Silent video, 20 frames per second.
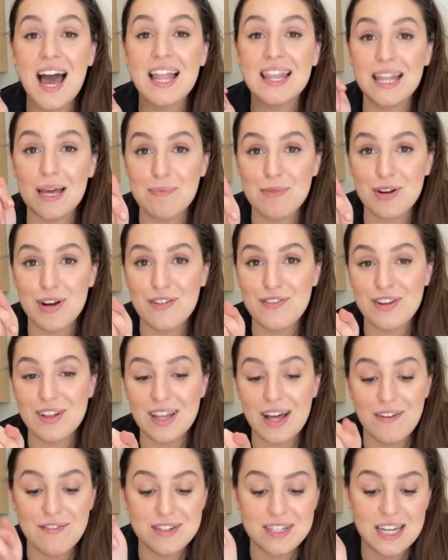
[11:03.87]
Let me know if you
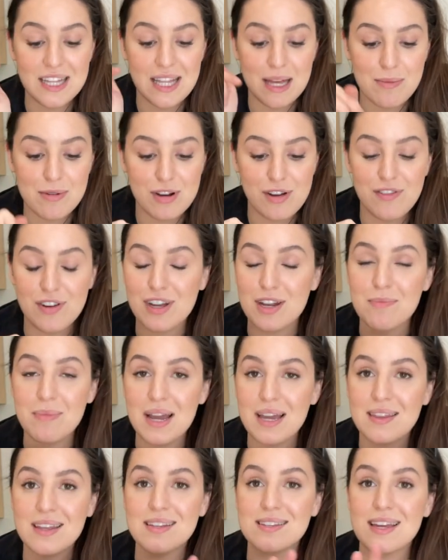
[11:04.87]
loved it. Let me know if you're going to
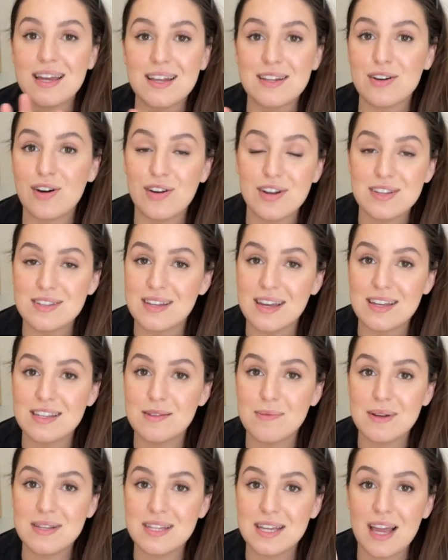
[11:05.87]
make this. It honestly is the
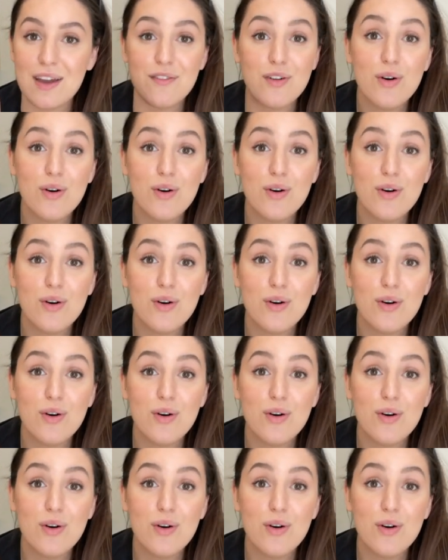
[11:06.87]
best thing ever.